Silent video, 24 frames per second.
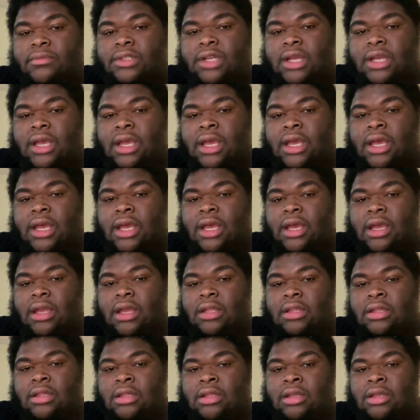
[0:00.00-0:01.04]

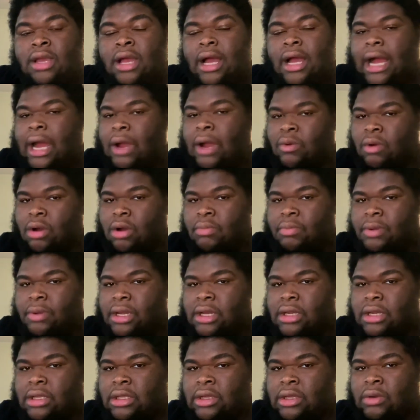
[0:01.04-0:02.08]
And I will
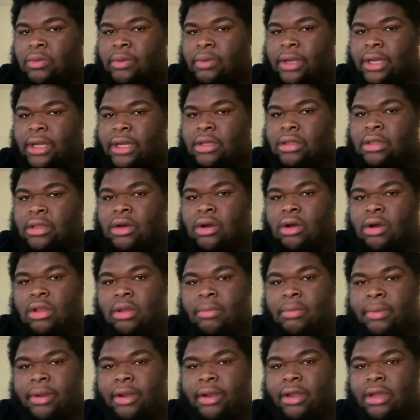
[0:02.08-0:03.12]
be doing the All
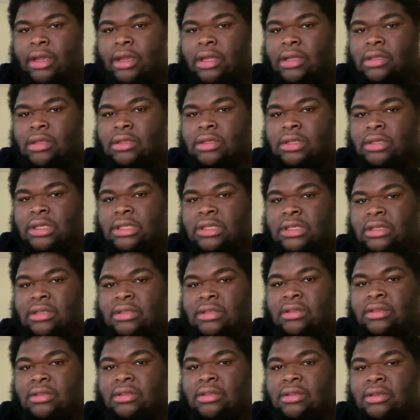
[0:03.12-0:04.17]
American Season
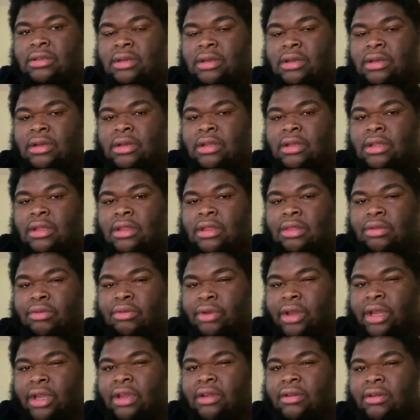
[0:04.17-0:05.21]

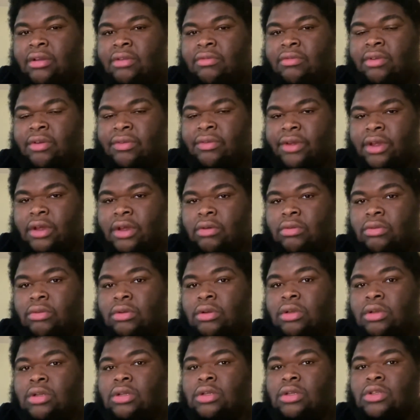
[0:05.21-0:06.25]
3 review
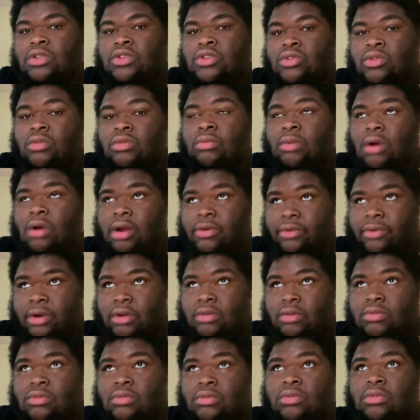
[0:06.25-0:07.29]
tomorrow.
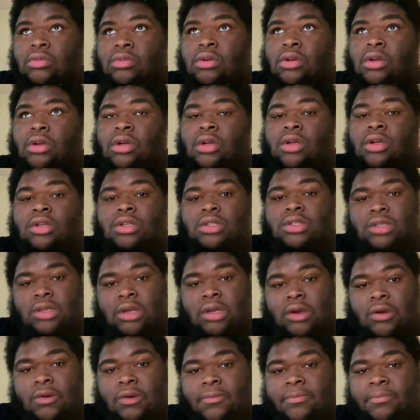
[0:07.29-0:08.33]

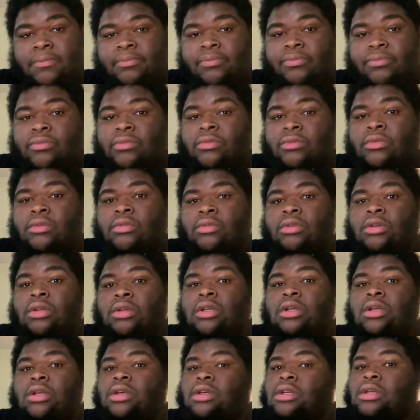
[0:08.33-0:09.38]
So
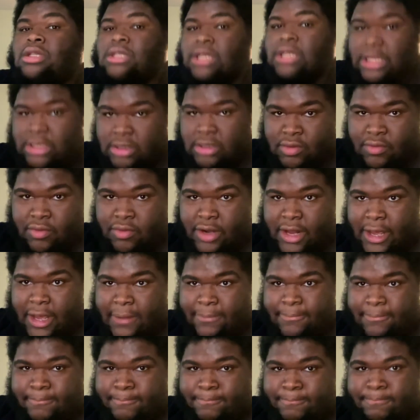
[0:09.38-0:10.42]
stay tuned for that.
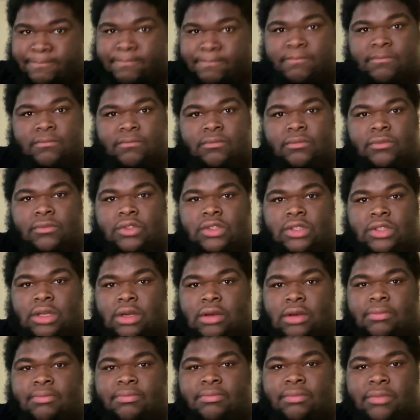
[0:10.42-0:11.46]

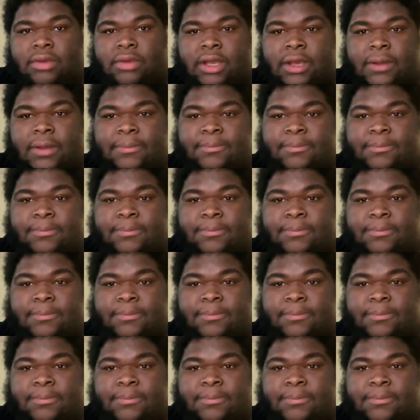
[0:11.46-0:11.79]
So yeah.